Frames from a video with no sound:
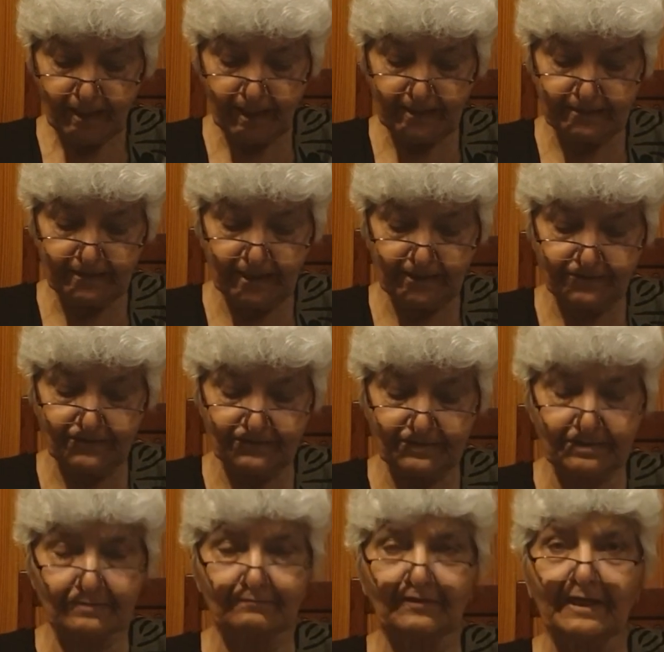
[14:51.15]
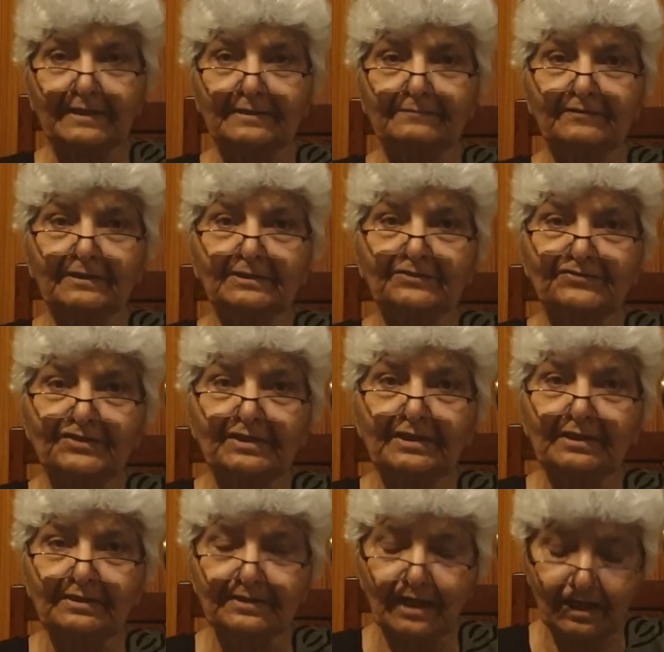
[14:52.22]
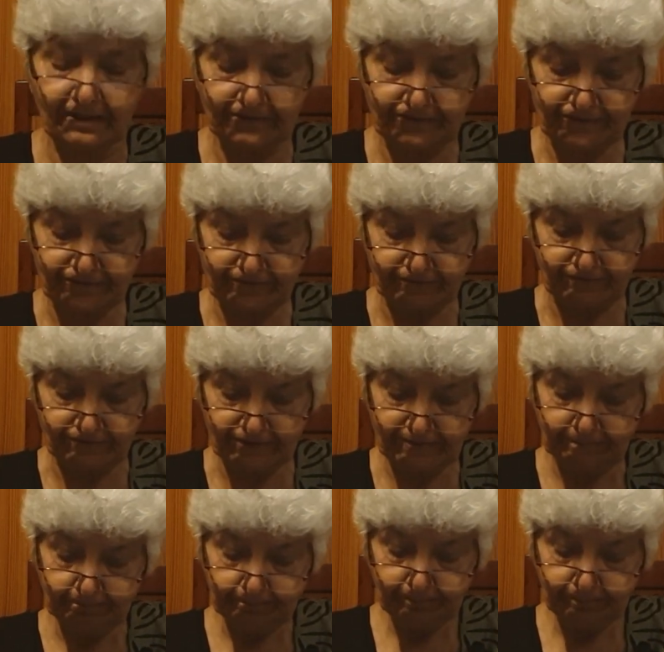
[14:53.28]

and that is why when skilled artisans